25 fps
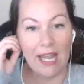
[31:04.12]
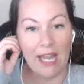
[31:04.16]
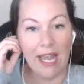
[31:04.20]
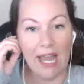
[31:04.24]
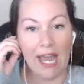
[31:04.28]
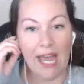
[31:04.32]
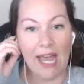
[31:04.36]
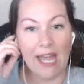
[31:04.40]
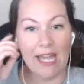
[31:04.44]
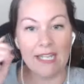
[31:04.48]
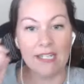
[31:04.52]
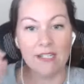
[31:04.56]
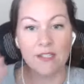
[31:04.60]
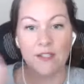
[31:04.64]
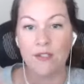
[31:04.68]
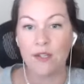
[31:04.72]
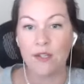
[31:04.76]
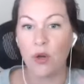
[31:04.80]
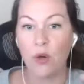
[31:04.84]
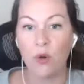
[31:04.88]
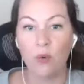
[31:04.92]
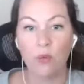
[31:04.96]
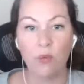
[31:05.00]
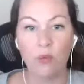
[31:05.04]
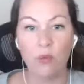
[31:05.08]
And
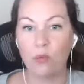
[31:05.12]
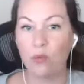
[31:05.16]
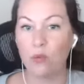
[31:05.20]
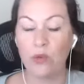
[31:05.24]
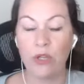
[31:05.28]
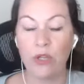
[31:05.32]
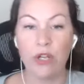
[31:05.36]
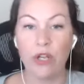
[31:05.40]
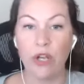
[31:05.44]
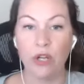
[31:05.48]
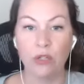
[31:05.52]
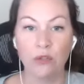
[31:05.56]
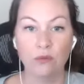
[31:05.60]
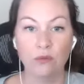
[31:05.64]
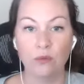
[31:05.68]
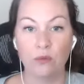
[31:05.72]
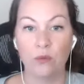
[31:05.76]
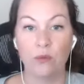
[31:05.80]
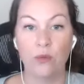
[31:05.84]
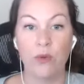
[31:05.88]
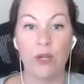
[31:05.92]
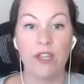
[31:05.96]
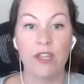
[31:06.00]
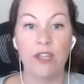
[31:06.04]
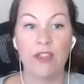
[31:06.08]
so,
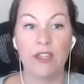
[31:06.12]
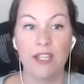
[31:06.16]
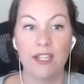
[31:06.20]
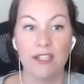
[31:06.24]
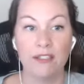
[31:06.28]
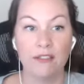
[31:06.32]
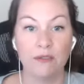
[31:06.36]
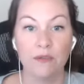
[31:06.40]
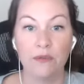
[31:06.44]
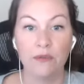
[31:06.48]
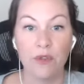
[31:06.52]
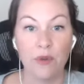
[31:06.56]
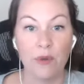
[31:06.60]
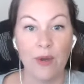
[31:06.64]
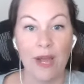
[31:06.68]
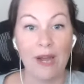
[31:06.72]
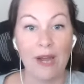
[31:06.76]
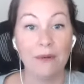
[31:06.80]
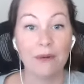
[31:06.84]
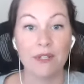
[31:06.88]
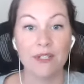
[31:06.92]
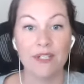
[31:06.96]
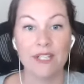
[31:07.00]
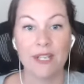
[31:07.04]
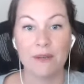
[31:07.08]
within few
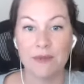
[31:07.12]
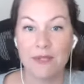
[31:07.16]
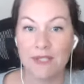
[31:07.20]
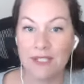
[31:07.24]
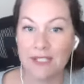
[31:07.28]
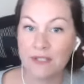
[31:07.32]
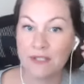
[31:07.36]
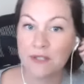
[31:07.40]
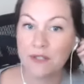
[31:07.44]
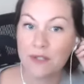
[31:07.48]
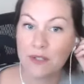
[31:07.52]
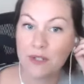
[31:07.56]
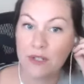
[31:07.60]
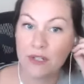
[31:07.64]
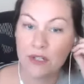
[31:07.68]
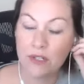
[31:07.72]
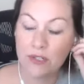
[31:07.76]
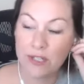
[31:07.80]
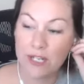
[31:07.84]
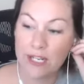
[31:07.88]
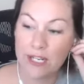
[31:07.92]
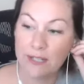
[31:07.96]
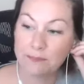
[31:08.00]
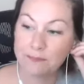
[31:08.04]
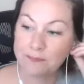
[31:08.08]
hours, I was in
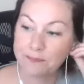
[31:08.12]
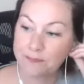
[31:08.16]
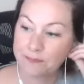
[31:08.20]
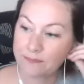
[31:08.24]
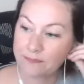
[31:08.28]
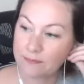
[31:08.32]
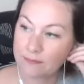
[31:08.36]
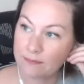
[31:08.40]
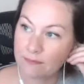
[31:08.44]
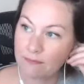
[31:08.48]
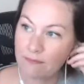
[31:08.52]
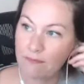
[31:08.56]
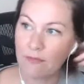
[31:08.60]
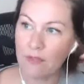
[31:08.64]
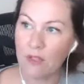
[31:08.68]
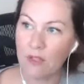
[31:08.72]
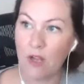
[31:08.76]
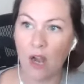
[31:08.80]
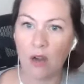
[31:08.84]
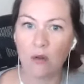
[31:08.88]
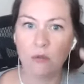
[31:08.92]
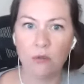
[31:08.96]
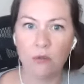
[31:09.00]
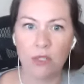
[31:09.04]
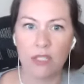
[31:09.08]
surgery,
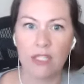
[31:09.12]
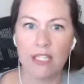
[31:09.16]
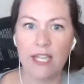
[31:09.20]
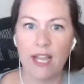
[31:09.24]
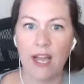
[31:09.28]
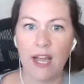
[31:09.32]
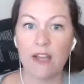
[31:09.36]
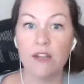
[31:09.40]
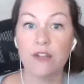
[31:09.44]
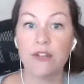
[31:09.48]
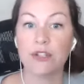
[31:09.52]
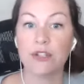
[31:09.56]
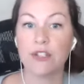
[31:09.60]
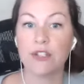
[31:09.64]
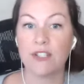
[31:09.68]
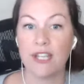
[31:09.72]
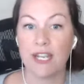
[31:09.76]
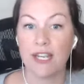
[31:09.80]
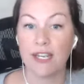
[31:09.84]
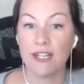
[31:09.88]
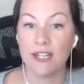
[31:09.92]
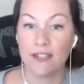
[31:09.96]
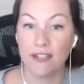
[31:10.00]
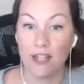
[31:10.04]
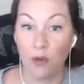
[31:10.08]
not really
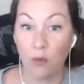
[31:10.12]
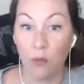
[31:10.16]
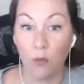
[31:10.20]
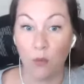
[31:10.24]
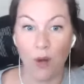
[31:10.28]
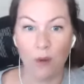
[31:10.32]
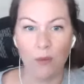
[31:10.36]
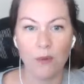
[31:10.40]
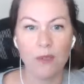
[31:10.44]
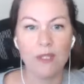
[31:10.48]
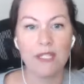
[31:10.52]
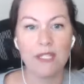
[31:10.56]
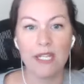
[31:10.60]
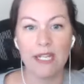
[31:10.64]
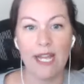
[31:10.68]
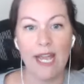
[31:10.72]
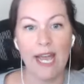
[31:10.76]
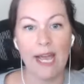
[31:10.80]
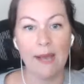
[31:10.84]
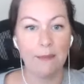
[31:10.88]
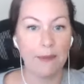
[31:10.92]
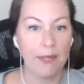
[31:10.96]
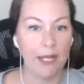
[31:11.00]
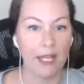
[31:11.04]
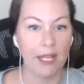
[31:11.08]
understanding like what was going to
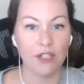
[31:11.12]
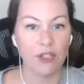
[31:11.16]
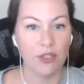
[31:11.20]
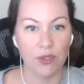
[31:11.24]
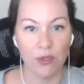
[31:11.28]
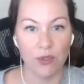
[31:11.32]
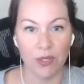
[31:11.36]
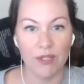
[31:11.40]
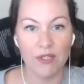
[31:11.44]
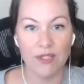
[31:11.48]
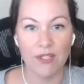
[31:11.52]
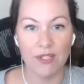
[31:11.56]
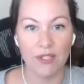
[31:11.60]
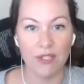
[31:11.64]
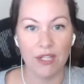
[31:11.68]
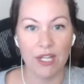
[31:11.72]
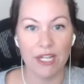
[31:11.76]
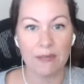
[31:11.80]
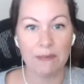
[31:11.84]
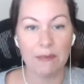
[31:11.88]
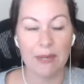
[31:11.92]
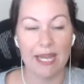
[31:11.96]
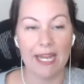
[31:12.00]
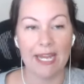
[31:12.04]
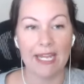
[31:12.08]
happen. I just knew I was in a
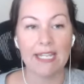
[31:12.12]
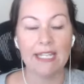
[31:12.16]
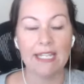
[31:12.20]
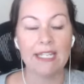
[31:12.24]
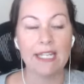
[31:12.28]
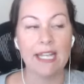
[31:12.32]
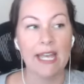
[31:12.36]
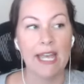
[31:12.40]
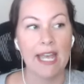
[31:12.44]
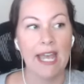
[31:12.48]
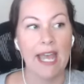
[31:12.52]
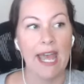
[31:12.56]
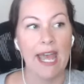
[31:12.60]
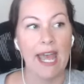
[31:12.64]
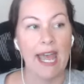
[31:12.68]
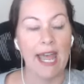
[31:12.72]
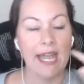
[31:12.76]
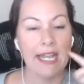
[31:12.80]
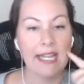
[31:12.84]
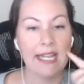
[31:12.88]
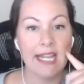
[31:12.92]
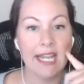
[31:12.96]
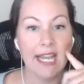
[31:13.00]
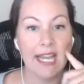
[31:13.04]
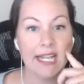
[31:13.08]
lot of pain.
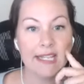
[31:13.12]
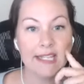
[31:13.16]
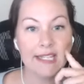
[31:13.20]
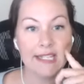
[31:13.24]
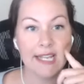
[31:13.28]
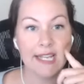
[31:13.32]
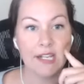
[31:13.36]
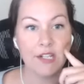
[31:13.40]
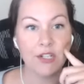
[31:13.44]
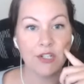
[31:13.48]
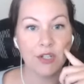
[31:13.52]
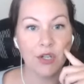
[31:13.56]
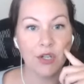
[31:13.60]
And they had said,